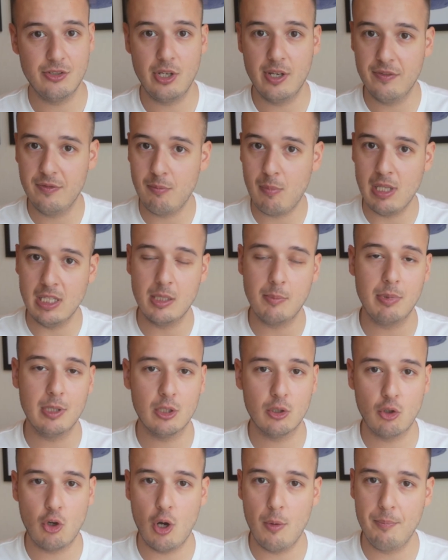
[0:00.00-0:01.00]
you have multiple
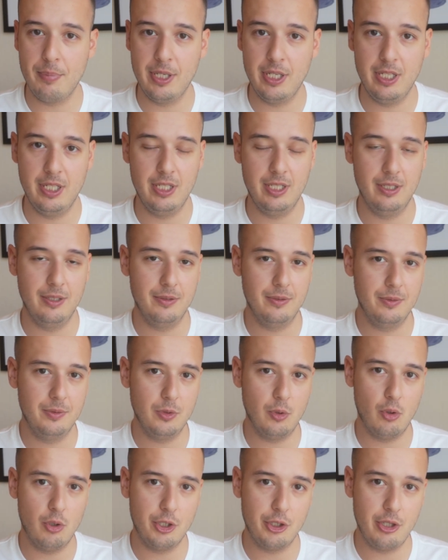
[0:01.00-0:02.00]
copy
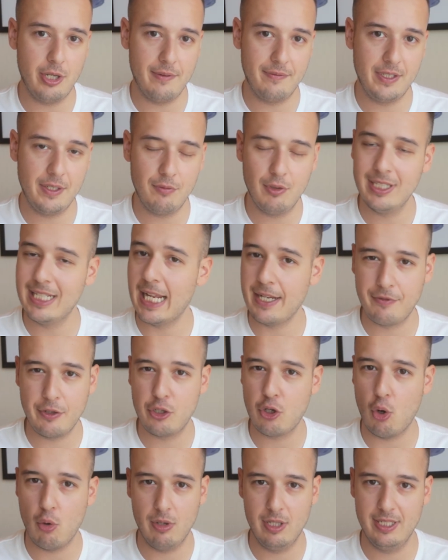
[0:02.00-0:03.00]
or you have different
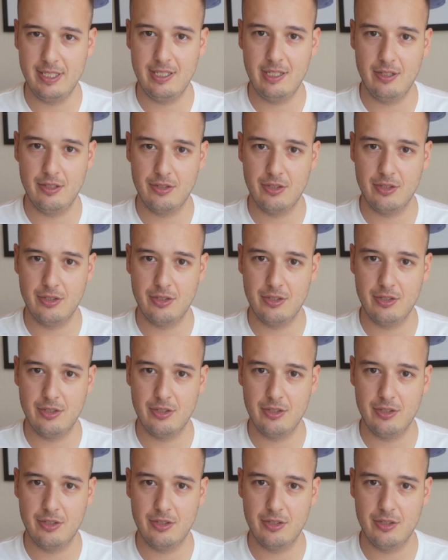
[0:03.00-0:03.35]
editorials here.